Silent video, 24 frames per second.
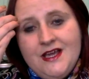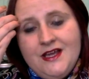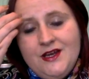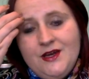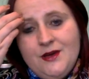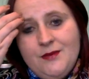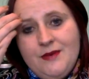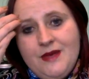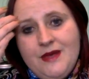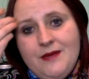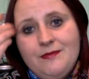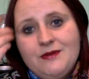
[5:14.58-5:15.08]
you
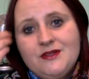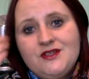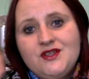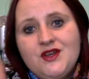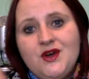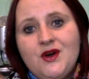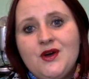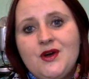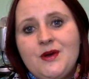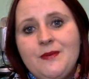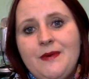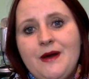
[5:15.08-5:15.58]
know, people
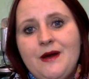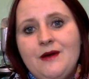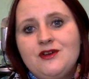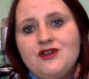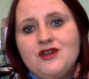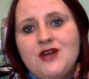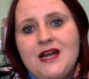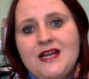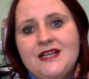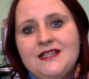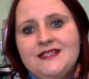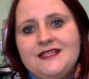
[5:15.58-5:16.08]
talk about
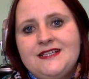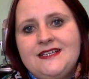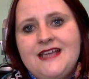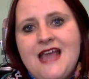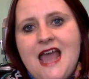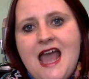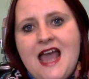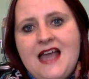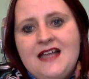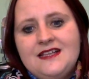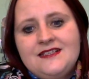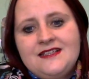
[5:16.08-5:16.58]
trying to
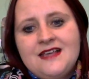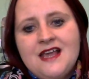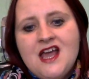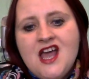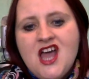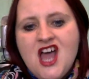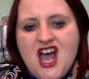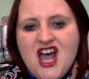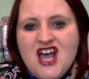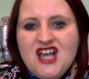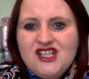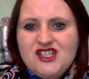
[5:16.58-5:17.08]
get
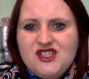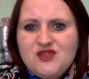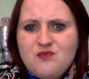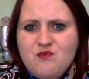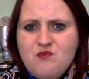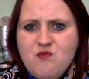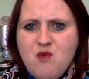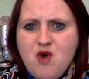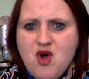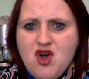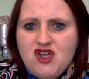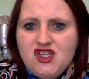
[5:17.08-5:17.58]
as
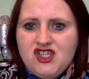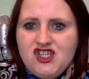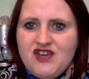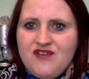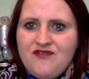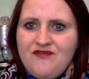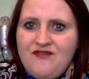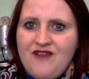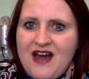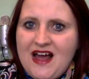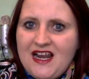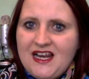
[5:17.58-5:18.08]
much
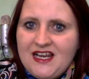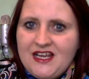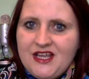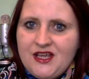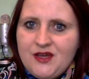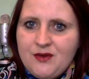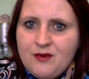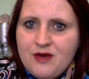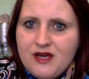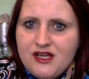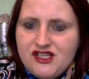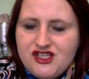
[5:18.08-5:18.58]

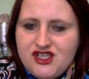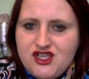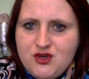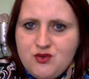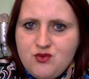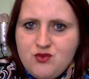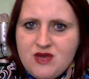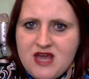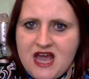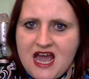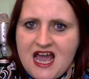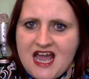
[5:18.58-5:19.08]
value as
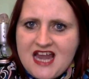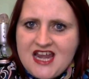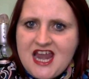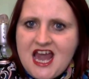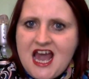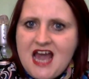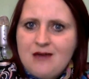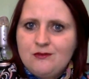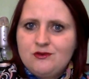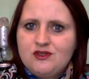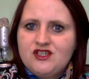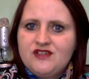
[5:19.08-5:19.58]
you can
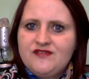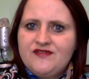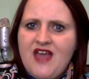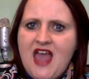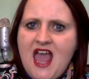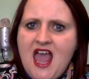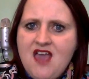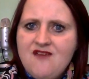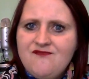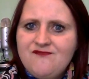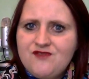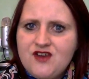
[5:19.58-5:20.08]
out of
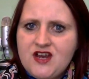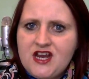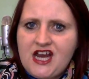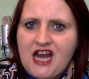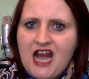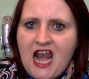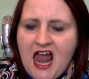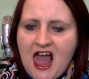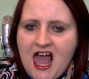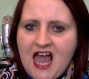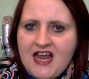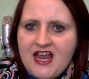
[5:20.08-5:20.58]
every
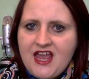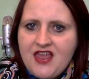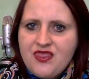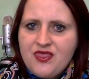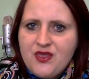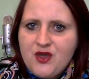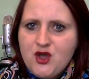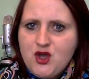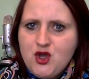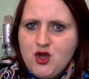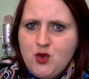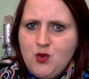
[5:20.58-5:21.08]
client
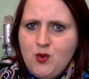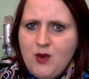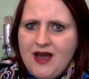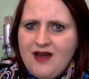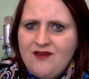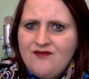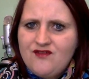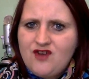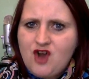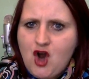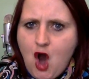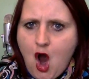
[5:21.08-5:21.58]
that you
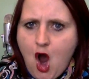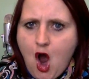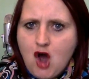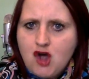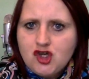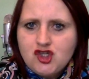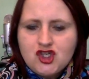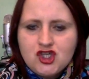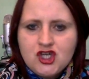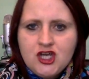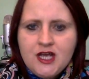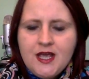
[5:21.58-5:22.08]
have
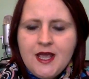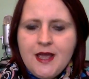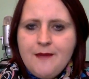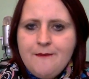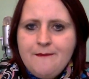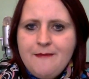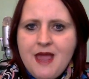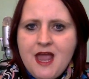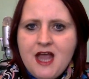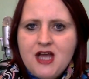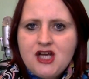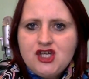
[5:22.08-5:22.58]
got.
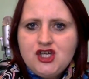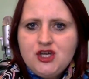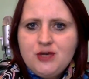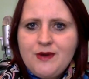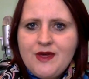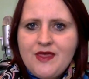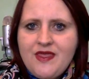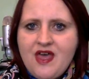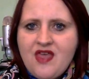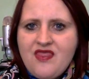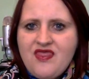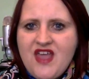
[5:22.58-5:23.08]
Make
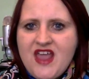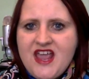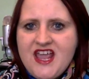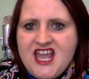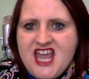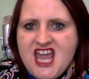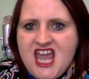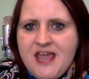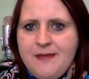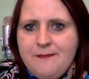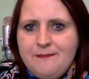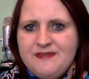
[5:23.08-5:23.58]
sure that they
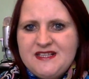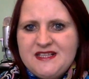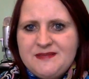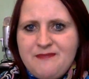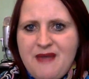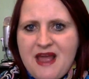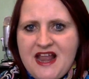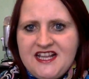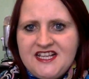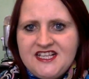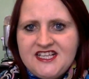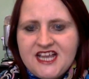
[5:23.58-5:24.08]
keep
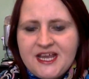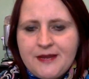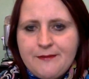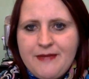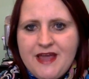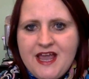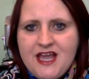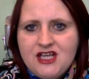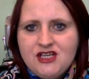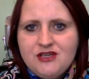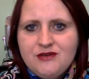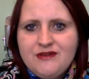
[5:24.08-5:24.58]
spending.
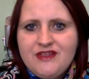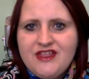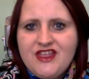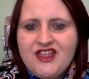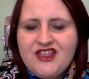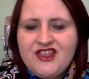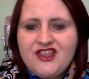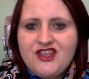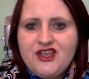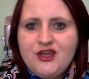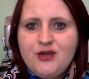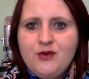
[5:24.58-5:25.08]
Make sure
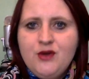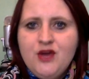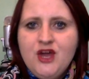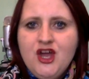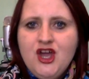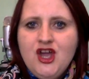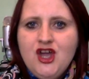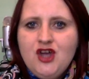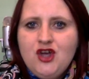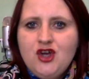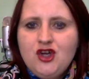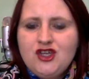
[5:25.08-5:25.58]
that you
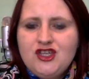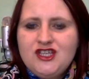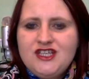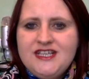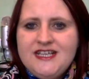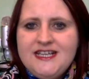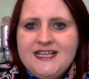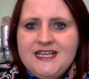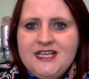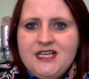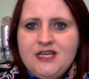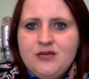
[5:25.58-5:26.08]

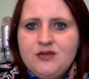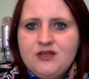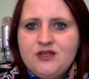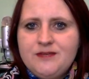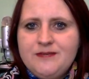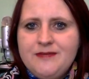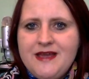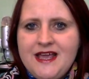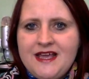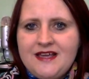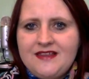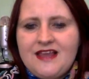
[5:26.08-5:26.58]
continue to
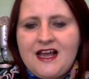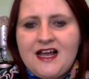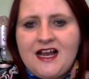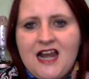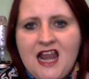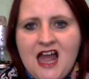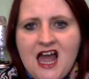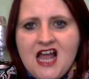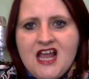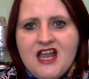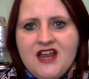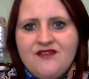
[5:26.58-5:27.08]
make that
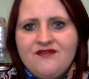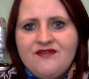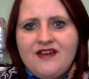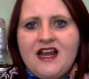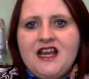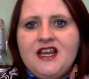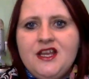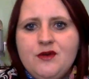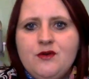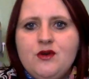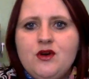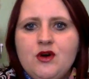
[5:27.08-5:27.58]
client
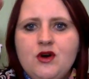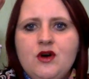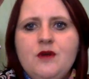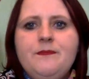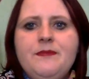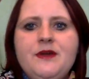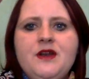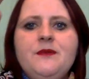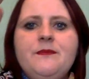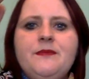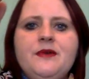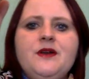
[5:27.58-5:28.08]
value go
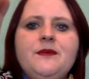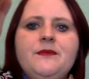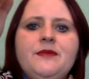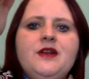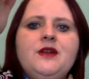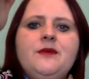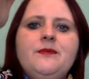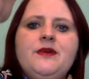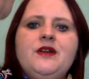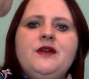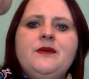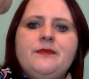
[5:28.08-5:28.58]
up and up and up
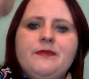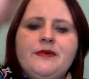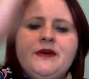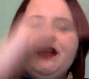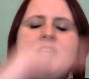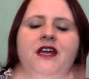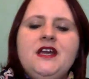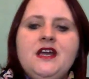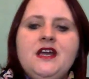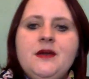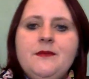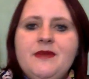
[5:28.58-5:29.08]
and up and up.
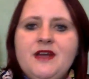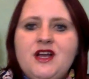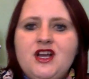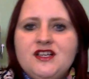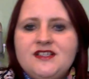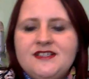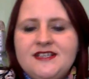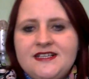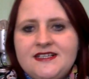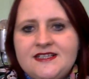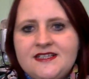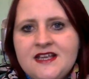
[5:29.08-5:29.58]

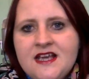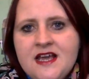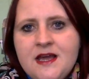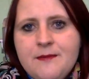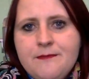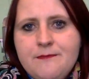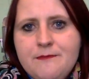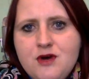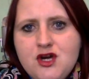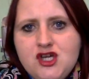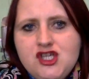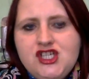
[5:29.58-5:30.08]
Because it's
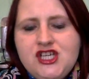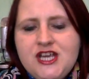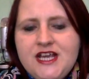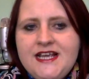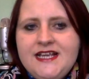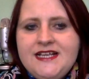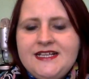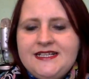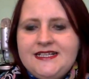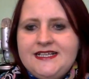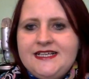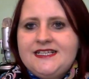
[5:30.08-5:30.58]
much
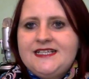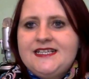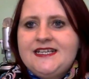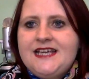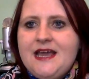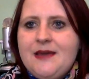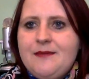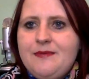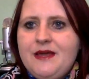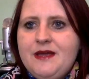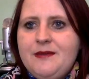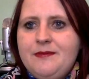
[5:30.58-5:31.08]
easier to
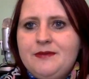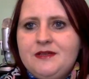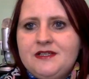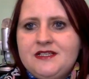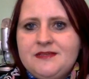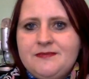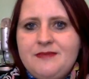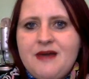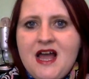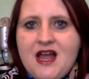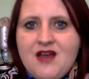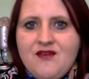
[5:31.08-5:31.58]
get people
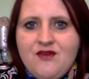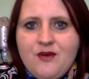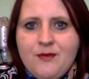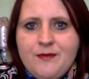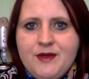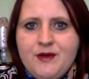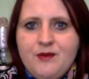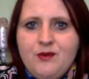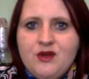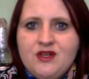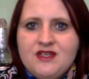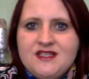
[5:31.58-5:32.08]
to buy from
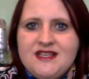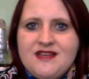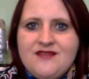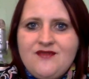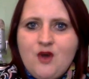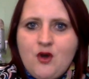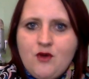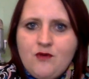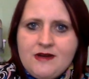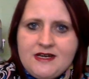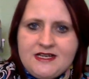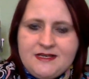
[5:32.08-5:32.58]
you once they've
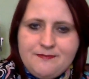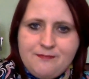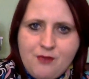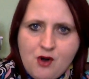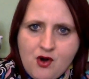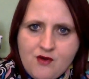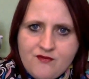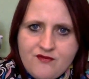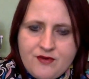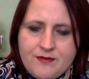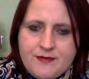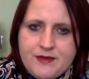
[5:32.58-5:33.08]
already
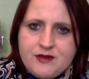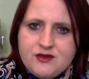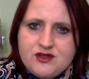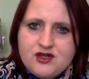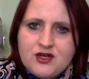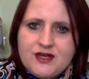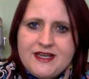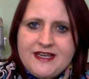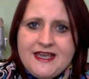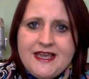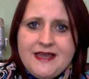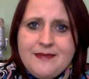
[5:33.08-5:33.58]
bought from you.
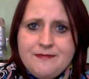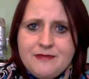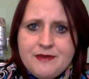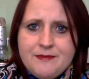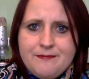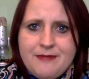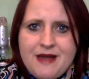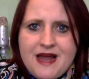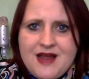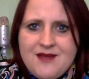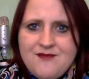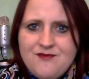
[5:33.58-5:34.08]
So keep
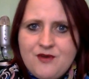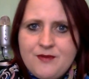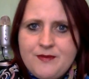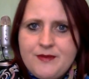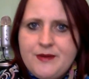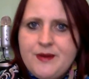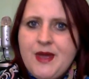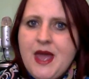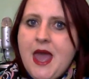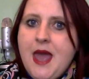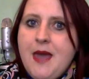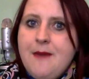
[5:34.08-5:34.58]
them buying from
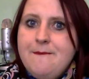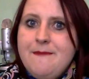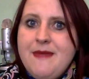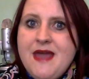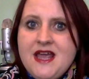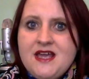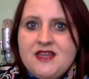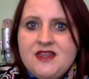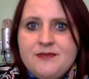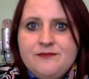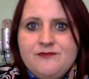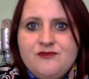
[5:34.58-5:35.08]
you.
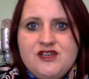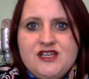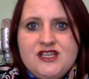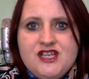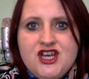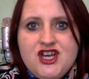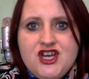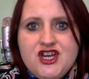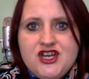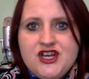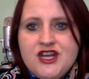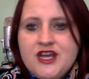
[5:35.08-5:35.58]
Make them
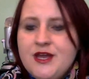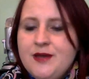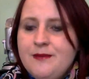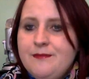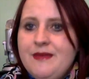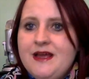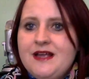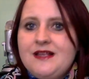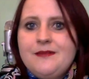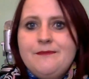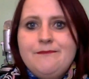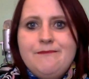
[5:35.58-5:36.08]
return.
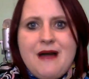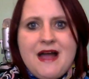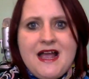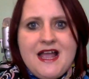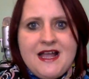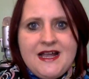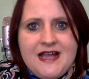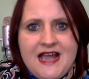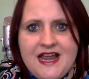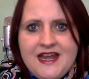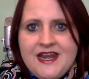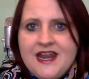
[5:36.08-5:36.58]
Make them buy
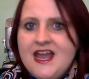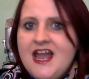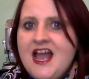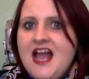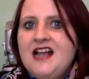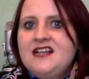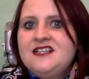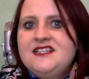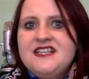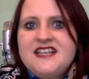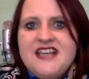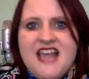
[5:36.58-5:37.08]
again
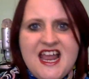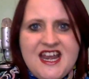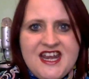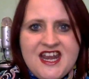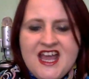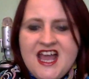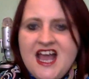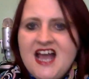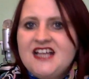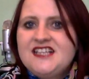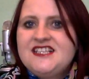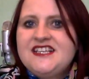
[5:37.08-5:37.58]
and
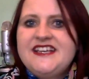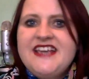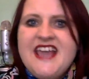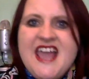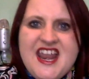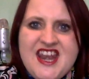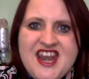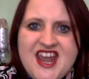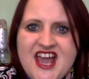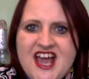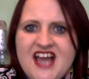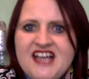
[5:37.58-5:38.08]
again and
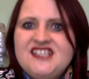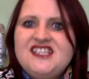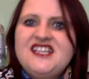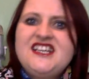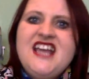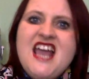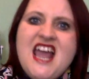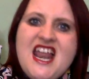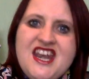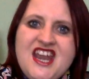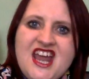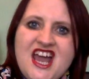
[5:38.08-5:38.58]
again and
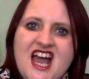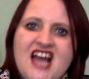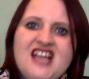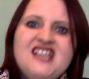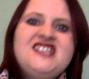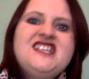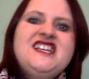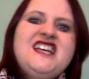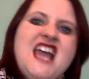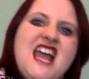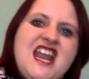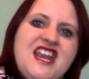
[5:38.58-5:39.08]
again
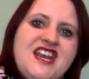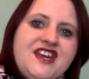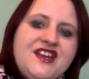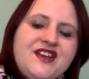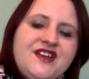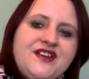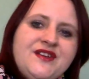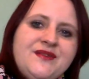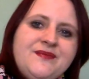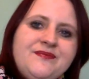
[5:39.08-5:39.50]
and again.